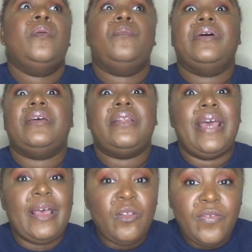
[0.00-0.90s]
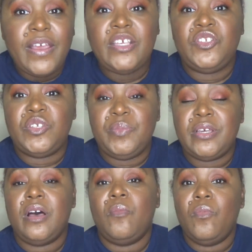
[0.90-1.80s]
But e.l.f. has just
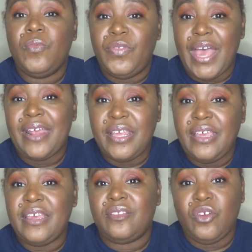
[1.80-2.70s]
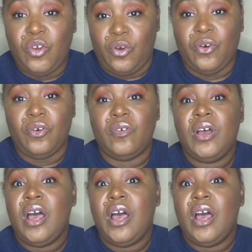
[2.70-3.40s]
become that it girl